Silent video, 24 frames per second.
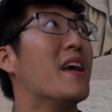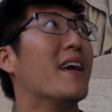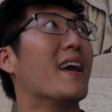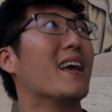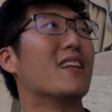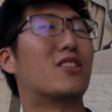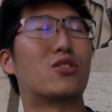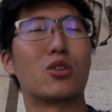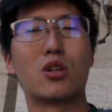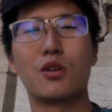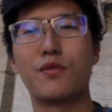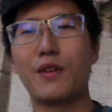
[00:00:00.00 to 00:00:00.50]

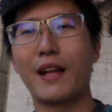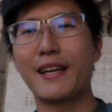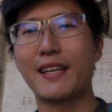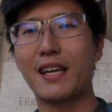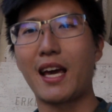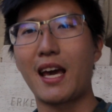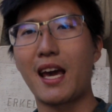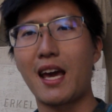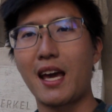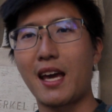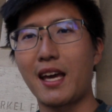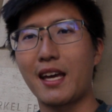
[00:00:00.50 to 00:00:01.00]
It's sort of
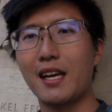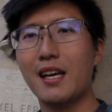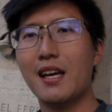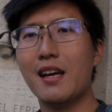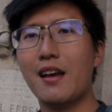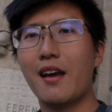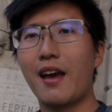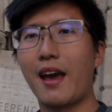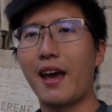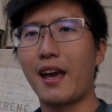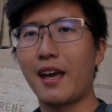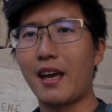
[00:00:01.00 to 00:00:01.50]
like a
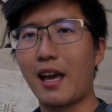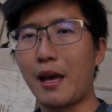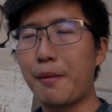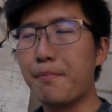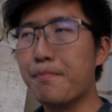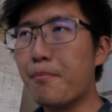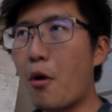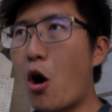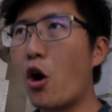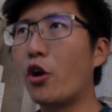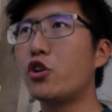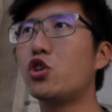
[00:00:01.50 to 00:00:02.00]

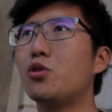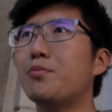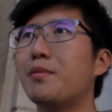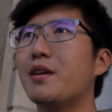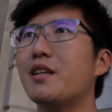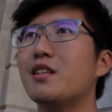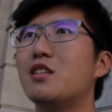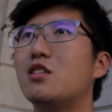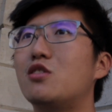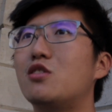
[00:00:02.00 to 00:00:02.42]
monument